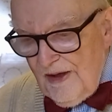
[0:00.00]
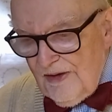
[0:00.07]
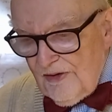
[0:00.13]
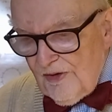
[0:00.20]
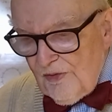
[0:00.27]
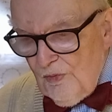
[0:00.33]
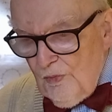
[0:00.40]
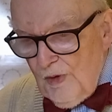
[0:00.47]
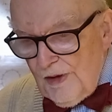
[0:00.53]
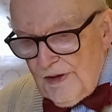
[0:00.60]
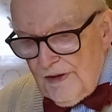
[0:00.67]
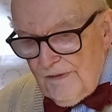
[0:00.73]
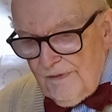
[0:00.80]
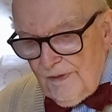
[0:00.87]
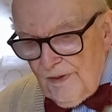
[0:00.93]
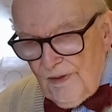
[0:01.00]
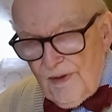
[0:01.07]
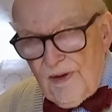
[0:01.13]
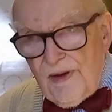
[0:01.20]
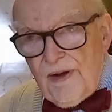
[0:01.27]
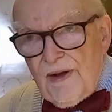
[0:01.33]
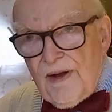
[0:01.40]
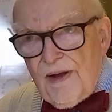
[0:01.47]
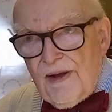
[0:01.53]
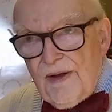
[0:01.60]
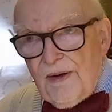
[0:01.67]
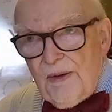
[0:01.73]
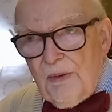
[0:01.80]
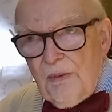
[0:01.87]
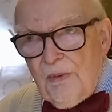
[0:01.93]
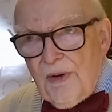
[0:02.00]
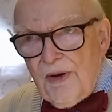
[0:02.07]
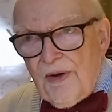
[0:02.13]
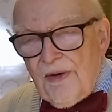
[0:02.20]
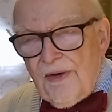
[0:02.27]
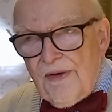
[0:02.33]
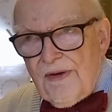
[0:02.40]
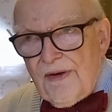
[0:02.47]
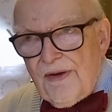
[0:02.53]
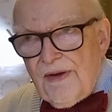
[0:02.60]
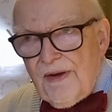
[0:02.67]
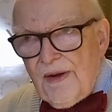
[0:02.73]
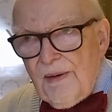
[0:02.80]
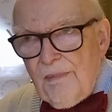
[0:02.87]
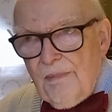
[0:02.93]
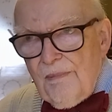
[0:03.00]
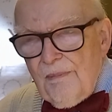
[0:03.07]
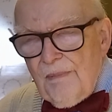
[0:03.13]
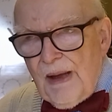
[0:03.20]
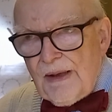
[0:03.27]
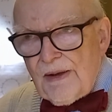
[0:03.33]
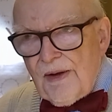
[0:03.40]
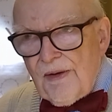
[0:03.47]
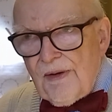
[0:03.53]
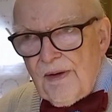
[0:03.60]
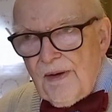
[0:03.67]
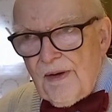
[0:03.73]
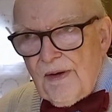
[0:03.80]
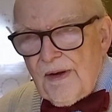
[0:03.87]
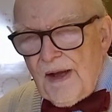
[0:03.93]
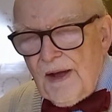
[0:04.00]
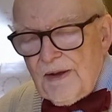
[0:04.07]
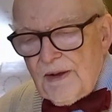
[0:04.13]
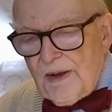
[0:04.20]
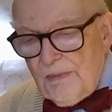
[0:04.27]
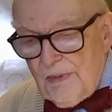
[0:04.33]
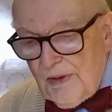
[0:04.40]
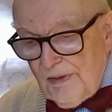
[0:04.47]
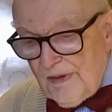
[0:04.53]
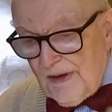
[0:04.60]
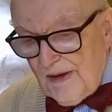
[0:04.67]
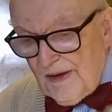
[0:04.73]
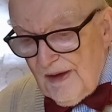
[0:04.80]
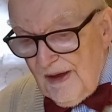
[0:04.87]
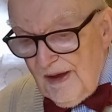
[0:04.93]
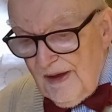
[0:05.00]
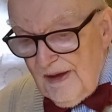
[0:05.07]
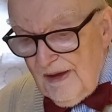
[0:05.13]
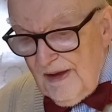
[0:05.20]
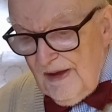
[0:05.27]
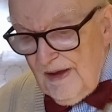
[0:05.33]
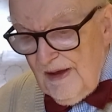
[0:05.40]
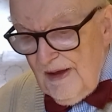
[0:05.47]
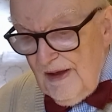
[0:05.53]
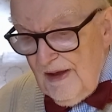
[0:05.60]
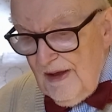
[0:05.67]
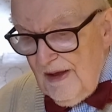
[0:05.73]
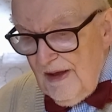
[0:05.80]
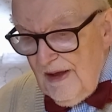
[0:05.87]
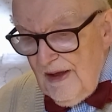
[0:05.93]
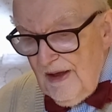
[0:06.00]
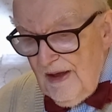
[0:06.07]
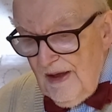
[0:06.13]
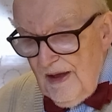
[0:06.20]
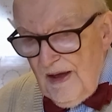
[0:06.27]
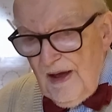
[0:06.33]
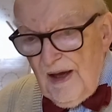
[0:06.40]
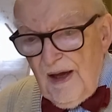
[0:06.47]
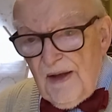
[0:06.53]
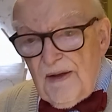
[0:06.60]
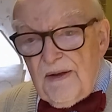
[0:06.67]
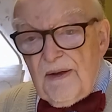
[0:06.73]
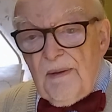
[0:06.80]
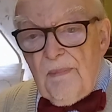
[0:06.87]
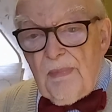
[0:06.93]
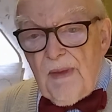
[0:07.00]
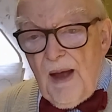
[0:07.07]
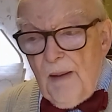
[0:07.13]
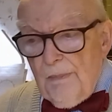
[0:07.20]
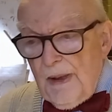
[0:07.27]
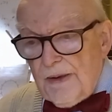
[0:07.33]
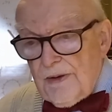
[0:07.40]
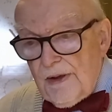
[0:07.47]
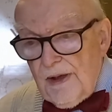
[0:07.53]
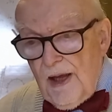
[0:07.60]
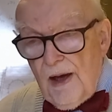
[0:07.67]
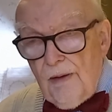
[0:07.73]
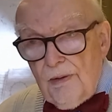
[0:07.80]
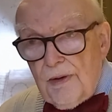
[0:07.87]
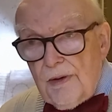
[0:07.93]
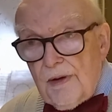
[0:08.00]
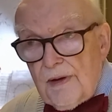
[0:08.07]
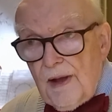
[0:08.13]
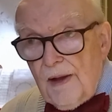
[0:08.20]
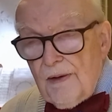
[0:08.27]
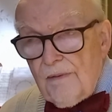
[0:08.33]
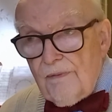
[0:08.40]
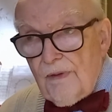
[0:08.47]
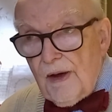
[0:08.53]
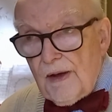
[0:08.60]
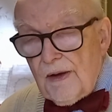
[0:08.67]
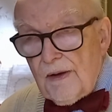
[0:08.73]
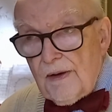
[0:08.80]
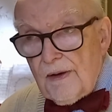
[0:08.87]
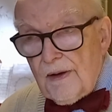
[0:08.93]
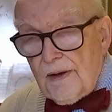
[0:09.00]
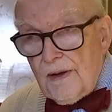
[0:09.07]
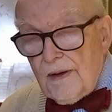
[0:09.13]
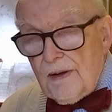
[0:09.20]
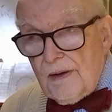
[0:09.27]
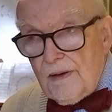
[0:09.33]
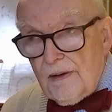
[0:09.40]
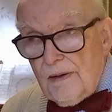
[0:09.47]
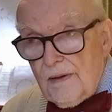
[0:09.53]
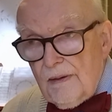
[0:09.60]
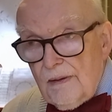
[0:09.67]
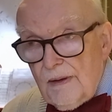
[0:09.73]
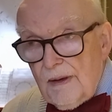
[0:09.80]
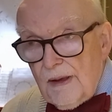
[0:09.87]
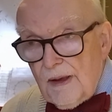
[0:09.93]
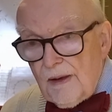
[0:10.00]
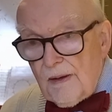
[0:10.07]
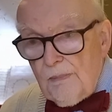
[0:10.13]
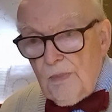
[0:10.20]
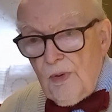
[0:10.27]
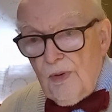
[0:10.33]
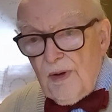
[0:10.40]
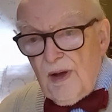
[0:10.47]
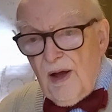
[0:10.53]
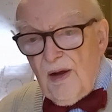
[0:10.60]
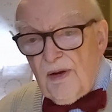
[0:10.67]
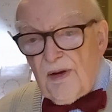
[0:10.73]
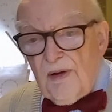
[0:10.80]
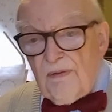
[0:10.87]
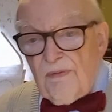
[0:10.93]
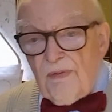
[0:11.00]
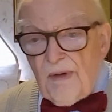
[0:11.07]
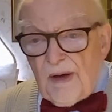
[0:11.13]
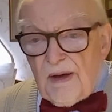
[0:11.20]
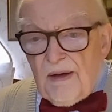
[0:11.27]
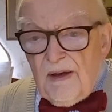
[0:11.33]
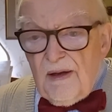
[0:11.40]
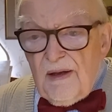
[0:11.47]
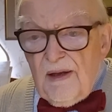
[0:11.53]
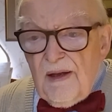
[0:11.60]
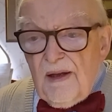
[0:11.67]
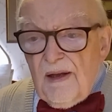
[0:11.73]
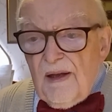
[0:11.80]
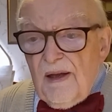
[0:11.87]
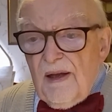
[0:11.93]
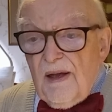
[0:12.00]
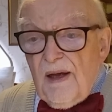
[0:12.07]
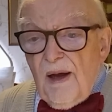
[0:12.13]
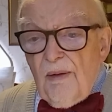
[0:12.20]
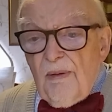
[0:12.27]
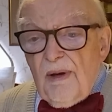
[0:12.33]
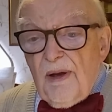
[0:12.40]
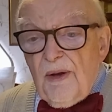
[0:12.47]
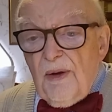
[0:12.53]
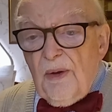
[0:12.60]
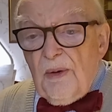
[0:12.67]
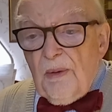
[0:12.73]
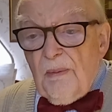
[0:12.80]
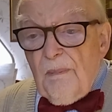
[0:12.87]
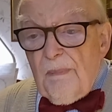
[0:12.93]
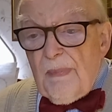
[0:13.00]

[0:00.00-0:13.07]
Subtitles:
Just wonderful words that Mendelssohn set to music there. And I better now understand the phrase, he has borne our suffering. I really do.